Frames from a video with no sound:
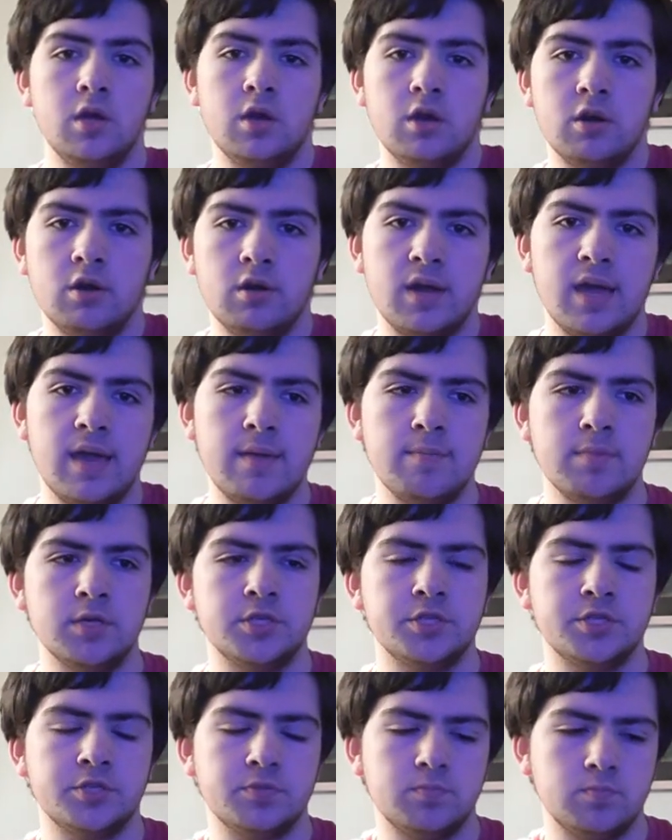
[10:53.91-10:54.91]
Her name
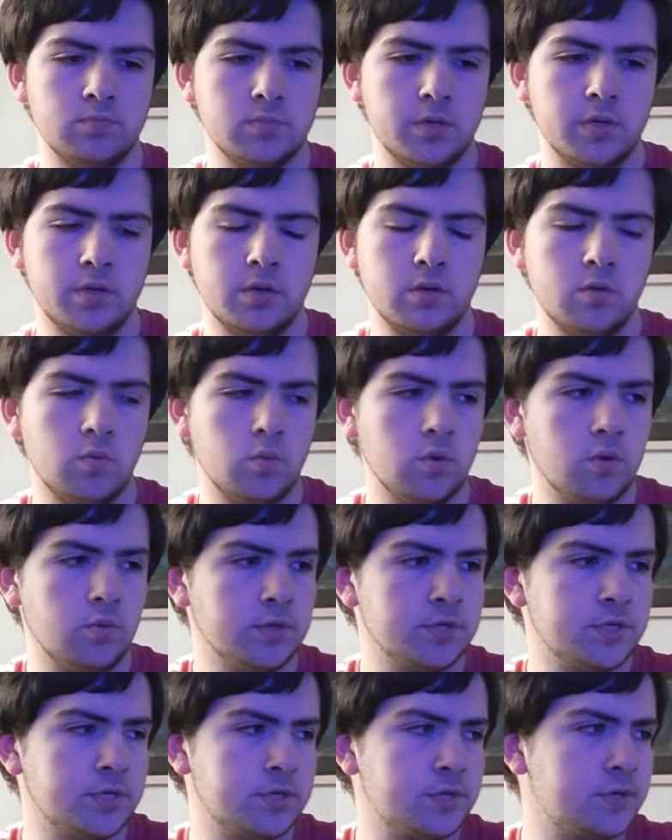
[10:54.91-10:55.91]
is, what
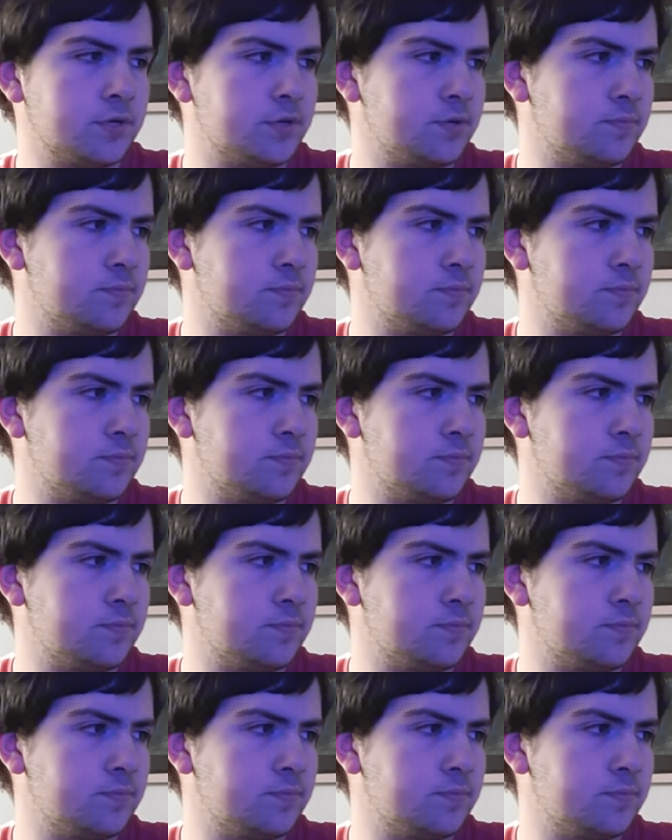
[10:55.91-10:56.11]
was it?